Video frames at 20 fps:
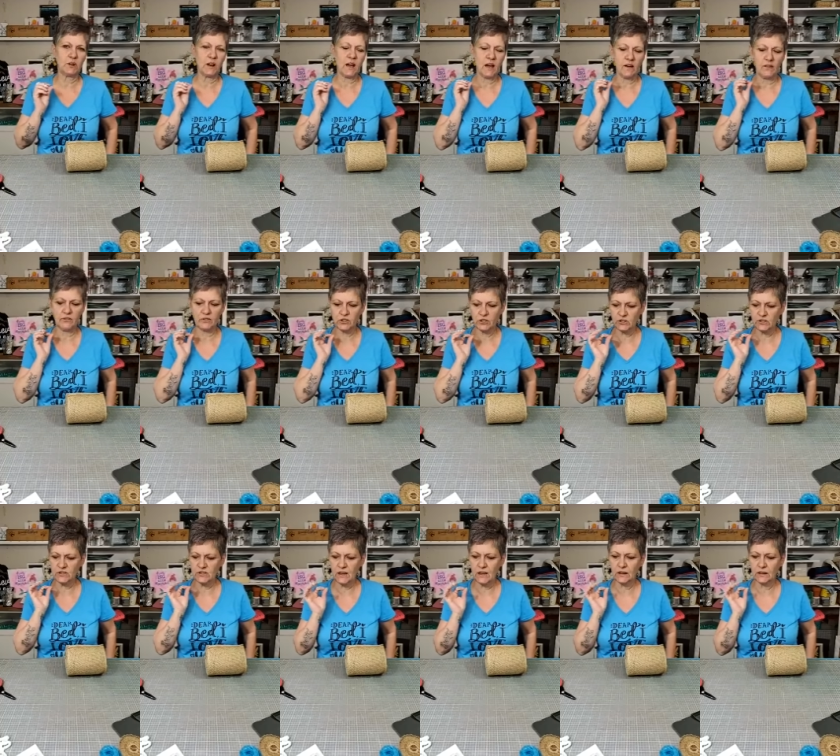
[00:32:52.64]
would have
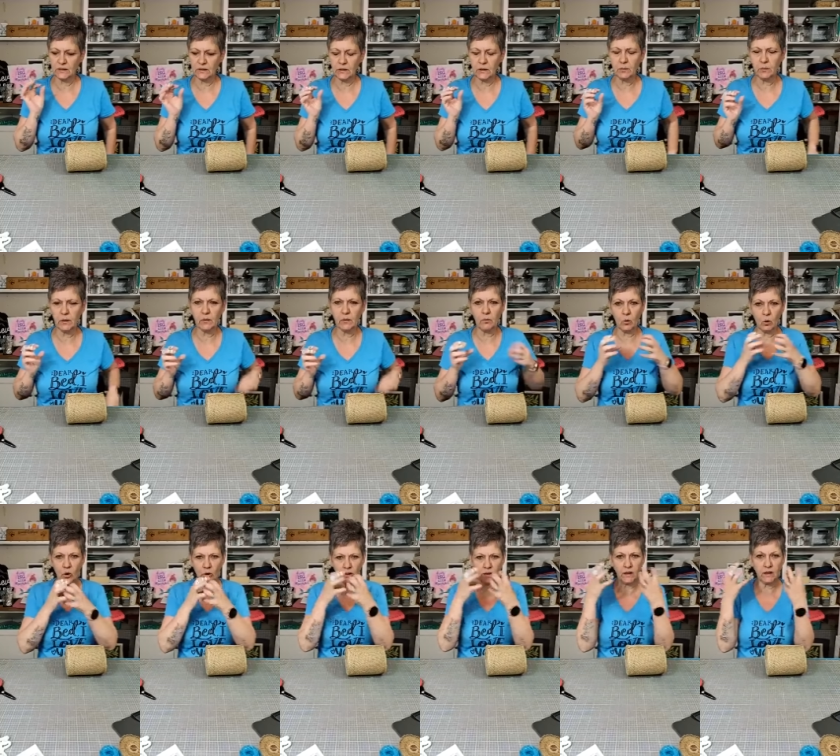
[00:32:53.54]
just that little bit
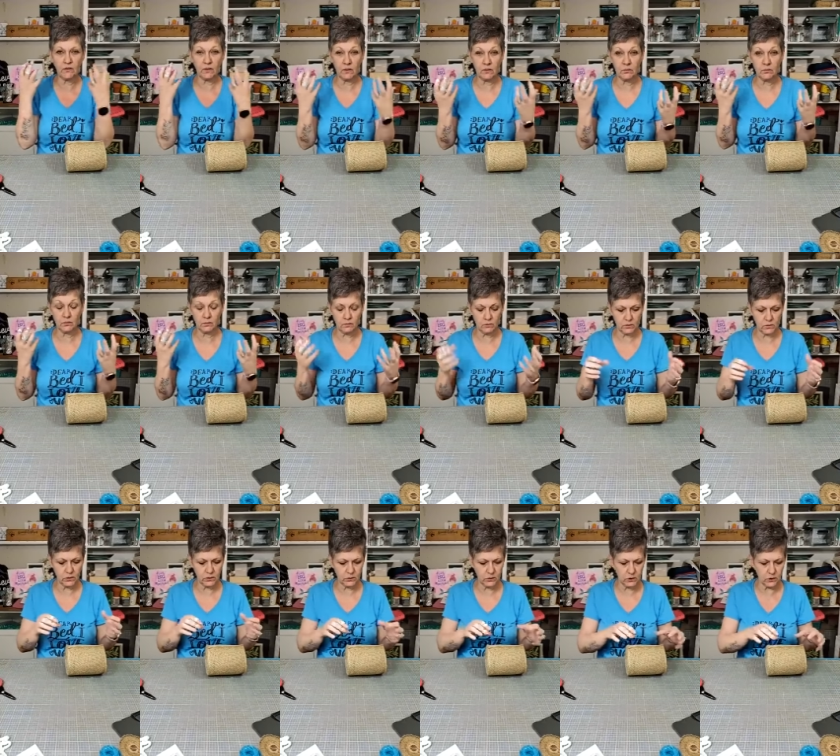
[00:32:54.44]
more to give it
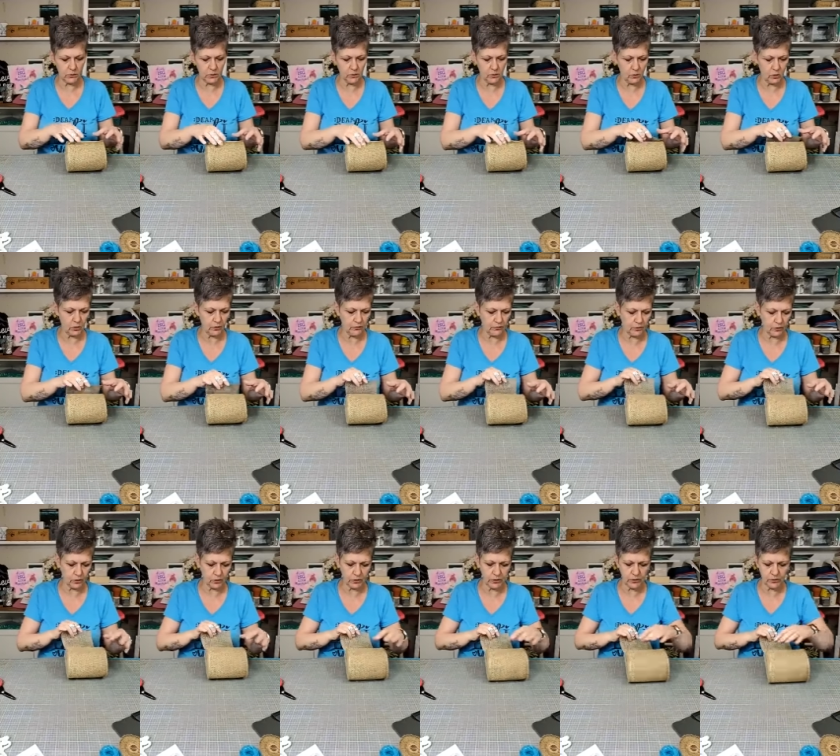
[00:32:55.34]
a little bit more
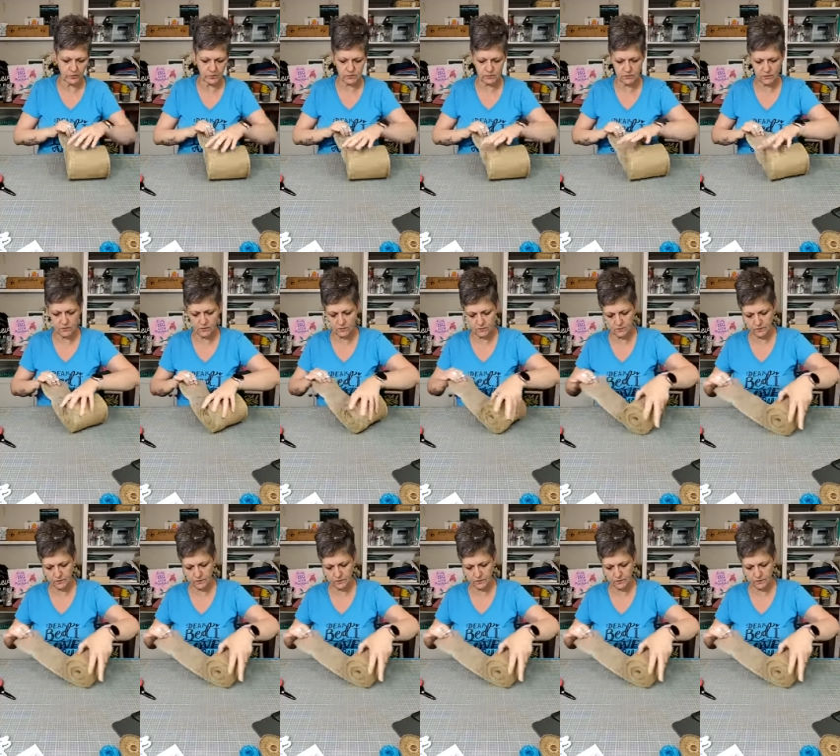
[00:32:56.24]
fullness.